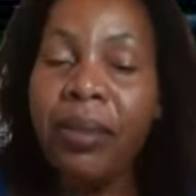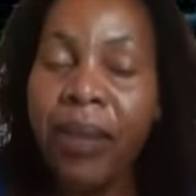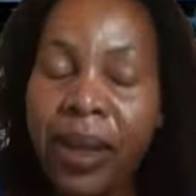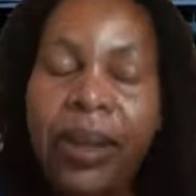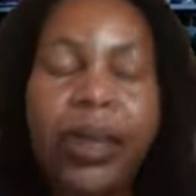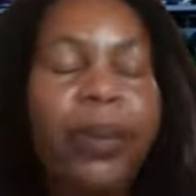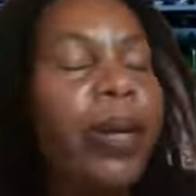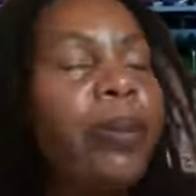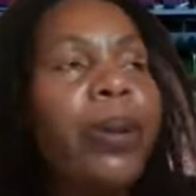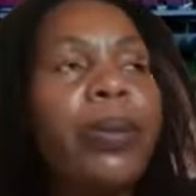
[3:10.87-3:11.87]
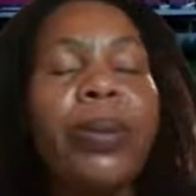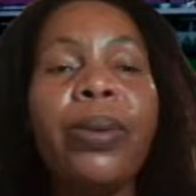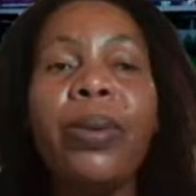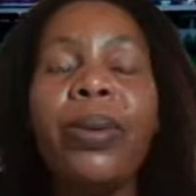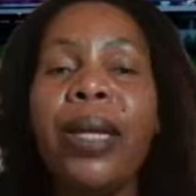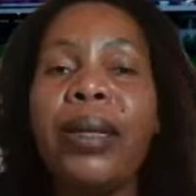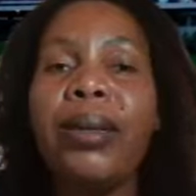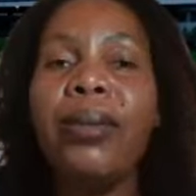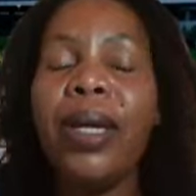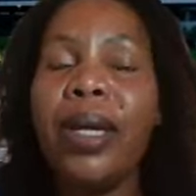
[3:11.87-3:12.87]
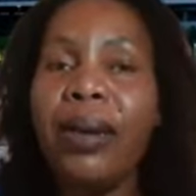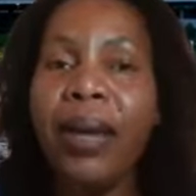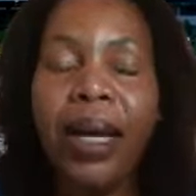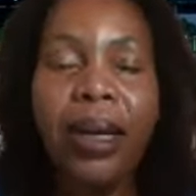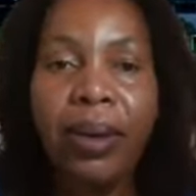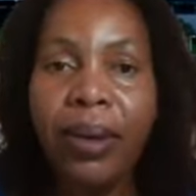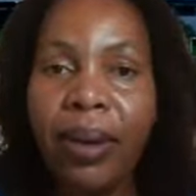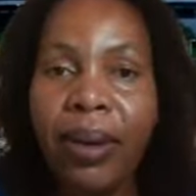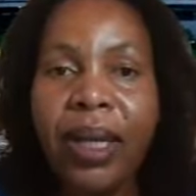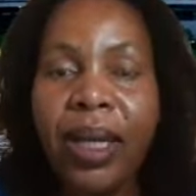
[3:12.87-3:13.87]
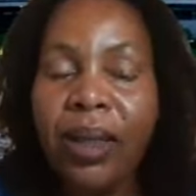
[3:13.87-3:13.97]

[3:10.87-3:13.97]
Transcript: You must respect people, whether you like it or not.